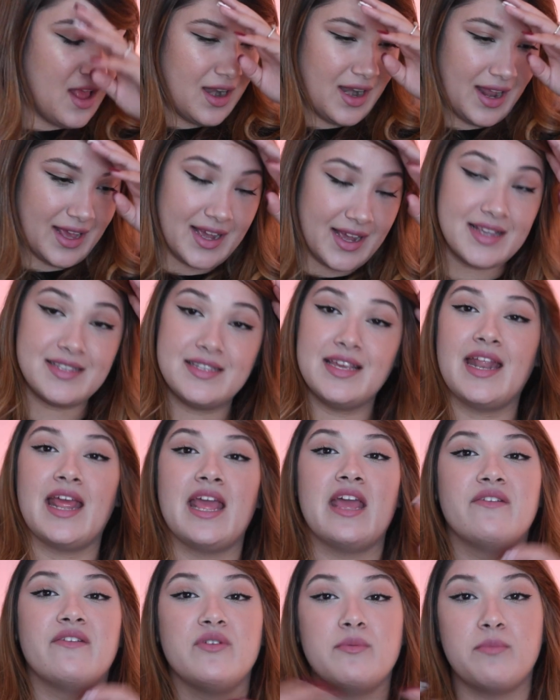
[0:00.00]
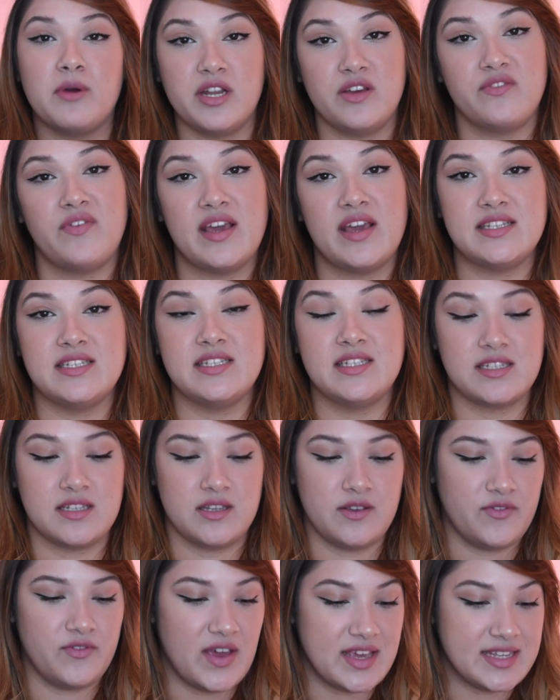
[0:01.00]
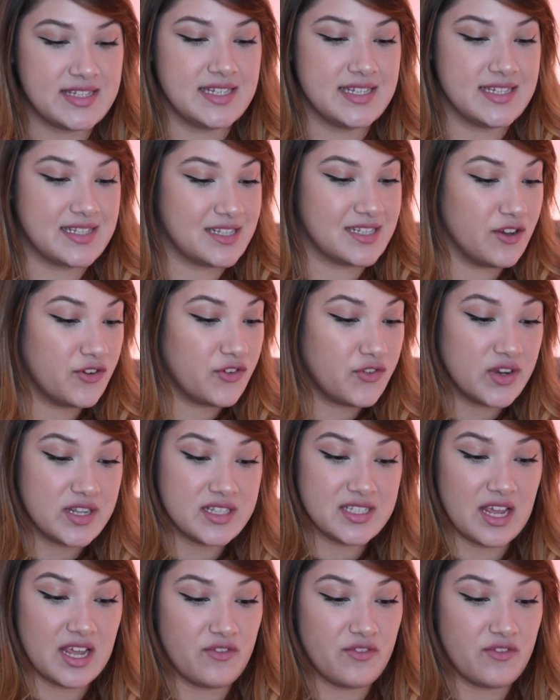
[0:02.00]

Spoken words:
Like I said, everybody's face is different,